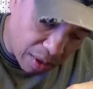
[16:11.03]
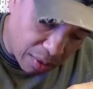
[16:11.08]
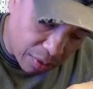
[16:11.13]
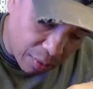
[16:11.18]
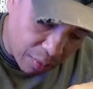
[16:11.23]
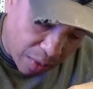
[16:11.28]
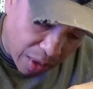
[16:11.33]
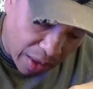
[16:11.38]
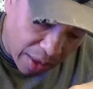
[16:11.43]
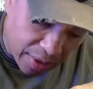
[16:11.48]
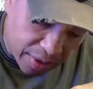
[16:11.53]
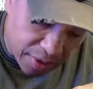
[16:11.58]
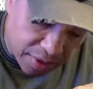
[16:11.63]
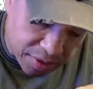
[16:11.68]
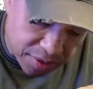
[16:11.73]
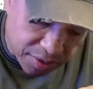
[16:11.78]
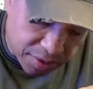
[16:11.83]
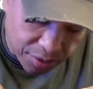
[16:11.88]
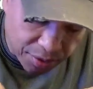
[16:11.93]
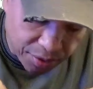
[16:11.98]
wires
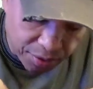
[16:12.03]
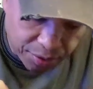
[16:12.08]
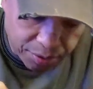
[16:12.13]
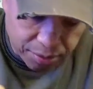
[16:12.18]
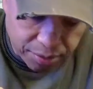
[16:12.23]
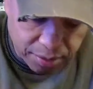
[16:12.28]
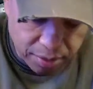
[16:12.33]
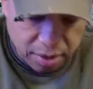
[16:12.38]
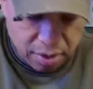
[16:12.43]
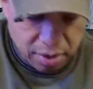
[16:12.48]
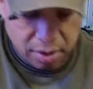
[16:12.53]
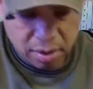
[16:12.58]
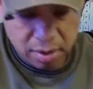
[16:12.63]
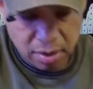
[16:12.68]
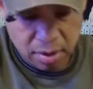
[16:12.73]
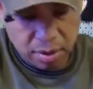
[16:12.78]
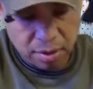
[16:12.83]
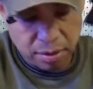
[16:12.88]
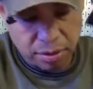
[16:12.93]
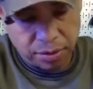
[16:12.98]
through
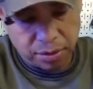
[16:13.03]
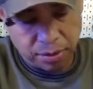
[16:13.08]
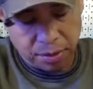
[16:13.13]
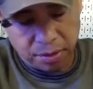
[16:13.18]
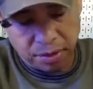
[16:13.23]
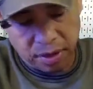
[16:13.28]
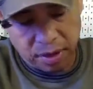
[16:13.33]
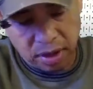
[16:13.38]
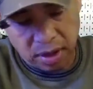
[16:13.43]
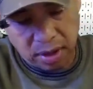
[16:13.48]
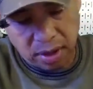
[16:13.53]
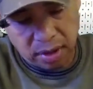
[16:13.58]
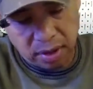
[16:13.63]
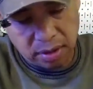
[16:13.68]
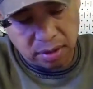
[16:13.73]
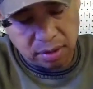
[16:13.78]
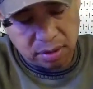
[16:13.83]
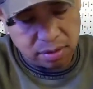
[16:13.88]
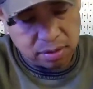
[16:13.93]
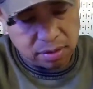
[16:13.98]
the
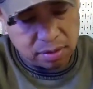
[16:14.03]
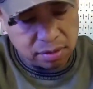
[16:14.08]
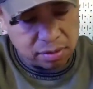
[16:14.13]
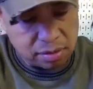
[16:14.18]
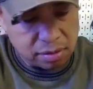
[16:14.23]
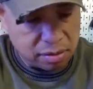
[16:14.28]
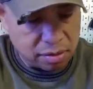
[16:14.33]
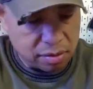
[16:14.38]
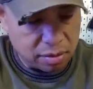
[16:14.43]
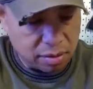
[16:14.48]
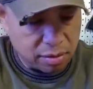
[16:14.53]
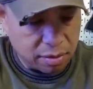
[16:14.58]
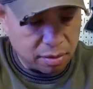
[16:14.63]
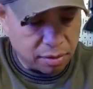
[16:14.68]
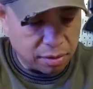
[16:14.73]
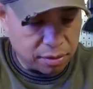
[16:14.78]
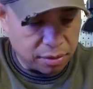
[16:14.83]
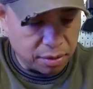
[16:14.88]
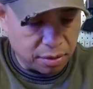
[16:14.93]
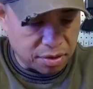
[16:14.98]

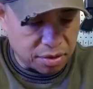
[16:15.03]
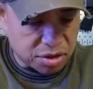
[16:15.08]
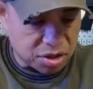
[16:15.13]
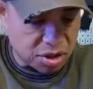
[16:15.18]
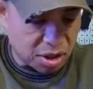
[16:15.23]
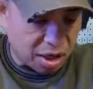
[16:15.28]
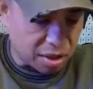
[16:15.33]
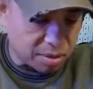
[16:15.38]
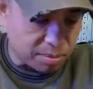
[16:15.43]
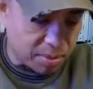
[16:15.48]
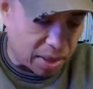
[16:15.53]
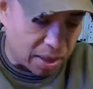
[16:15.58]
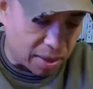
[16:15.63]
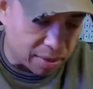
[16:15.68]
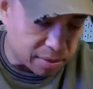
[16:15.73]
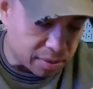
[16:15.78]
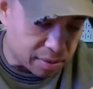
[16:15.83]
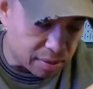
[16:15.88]
through the shock mount.